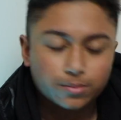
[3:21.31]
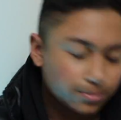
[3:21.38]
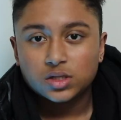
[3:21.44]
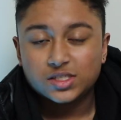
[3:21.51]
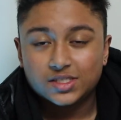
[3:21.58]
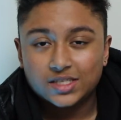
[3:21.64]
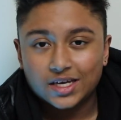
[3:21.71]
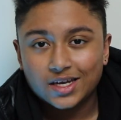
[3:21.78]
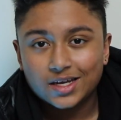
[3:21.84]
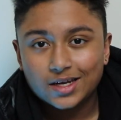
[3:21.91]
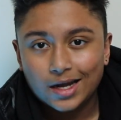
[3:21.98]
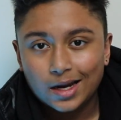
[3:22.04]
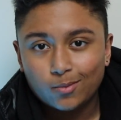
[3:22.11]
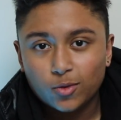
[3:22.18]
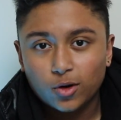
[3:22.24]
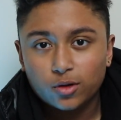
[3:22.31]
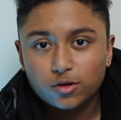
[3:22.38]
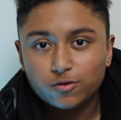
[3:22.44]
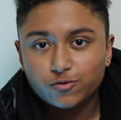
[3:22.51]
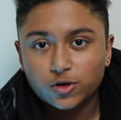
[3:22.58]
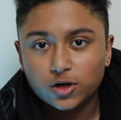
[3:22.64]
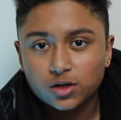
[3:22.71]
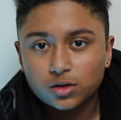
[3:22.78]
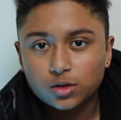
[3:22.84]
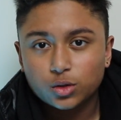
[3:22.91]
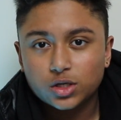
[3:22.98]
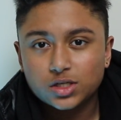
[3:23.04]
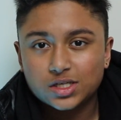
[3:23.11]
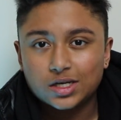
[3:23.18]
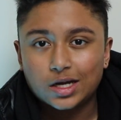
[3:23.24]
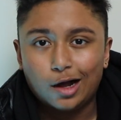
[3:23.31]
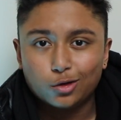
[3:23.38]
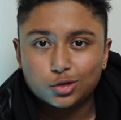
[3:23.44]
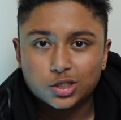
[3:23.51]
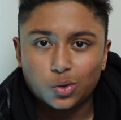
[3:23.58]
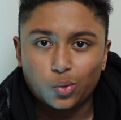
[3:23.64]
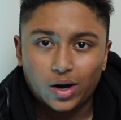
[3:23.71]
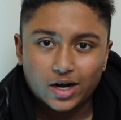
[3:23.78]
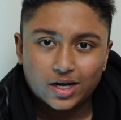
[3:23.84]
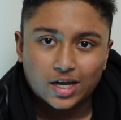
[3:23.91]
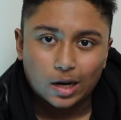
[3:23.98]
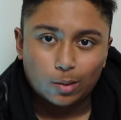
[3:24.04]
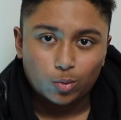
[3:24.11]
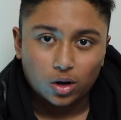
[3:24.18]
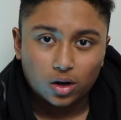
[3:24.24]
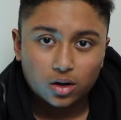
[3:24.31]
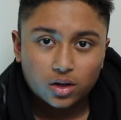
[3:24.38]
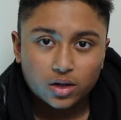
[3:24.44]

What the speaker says: The second camera on the front is an ultra-wide camera.